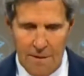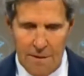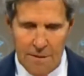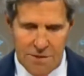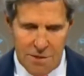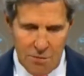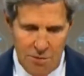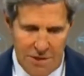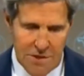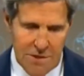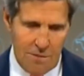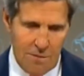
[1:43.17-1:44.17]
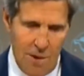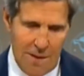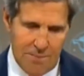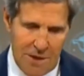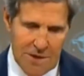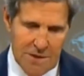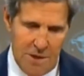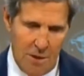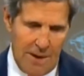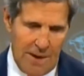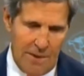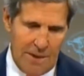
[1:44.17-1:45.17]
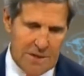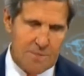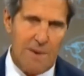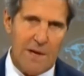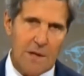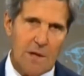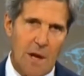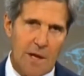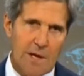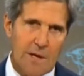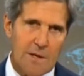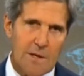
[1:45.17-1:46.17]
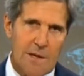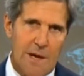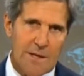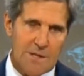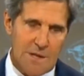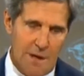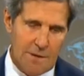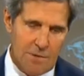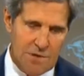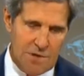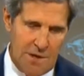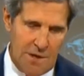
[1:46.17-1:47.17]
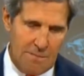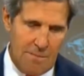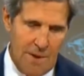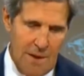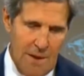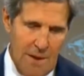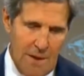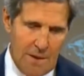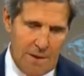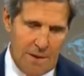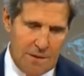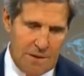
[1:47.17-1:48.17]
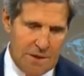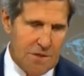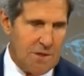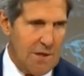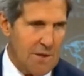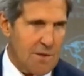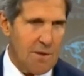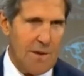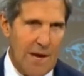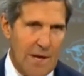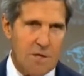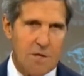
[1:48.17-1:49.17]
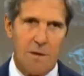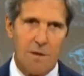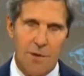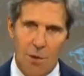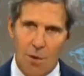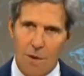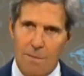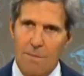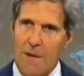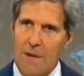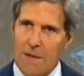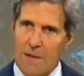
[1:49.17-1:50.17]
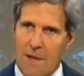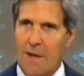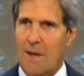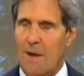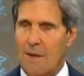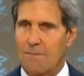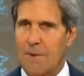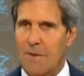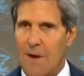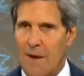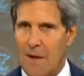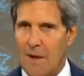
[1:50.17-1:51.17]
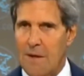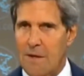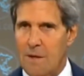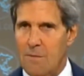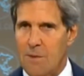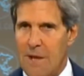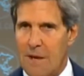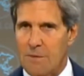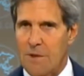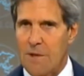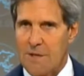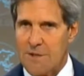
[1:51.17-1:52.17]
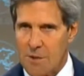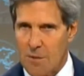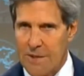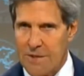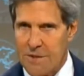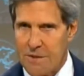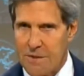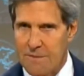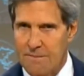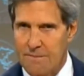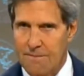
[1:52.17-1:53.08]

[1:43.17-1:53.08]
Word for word: There is a reason why President Obama has made clear to the Assad regime that this international norm cannot be violated without consequences.